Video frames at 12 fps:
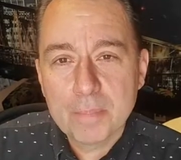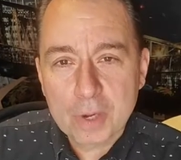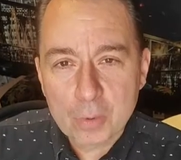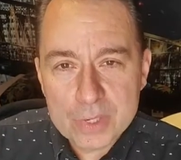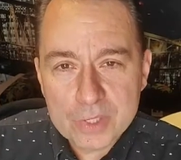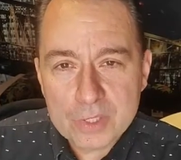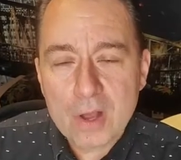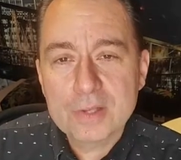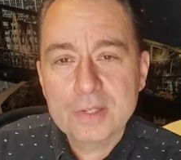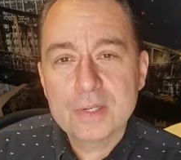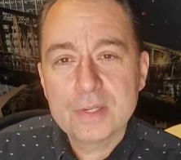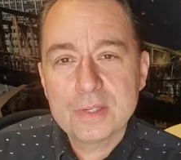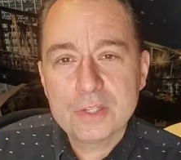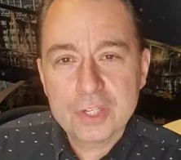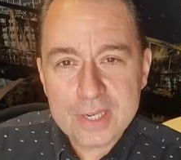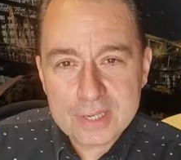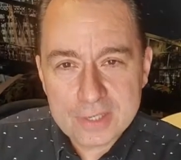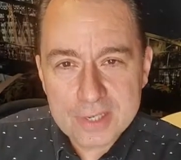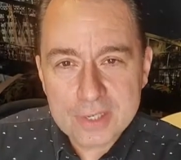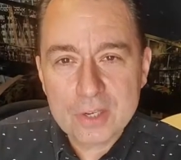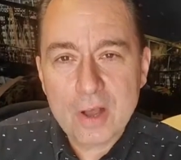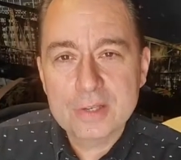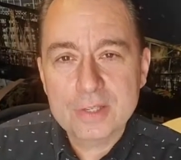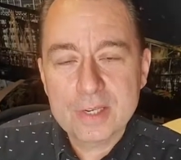buttery sauces, cheesy
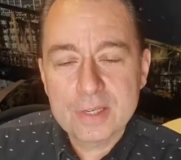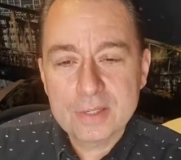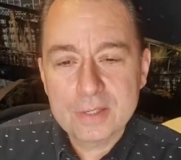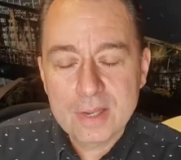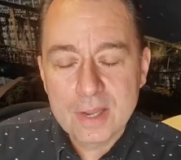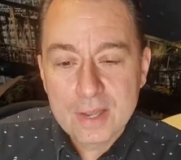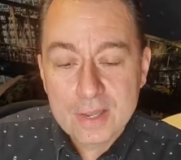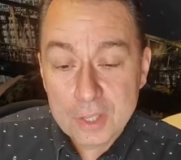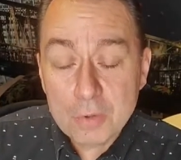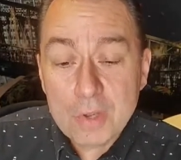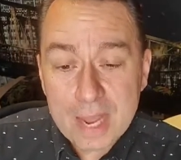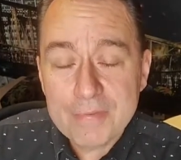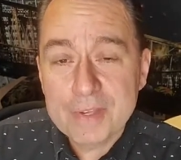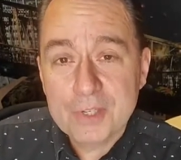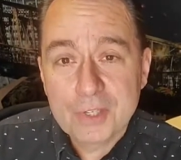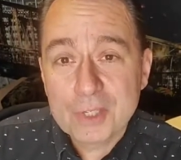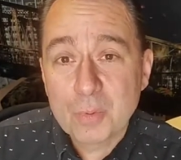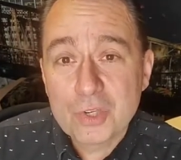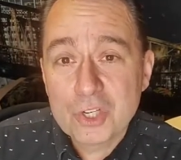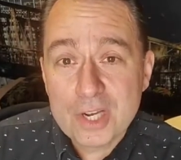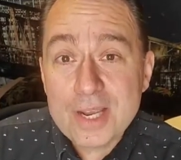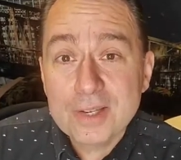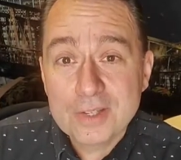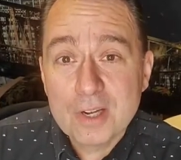sauces. You could have this just with
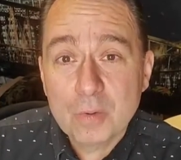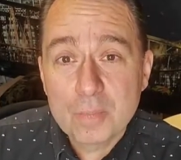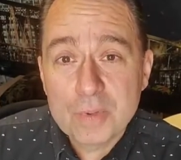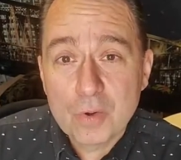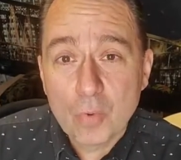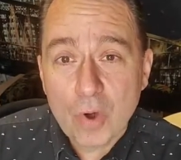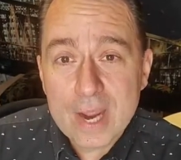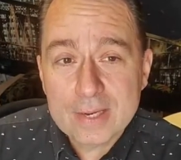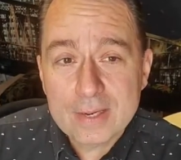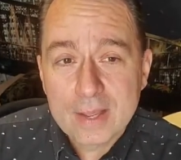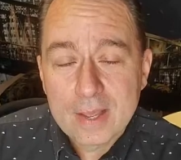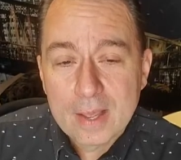cheese and it would be great.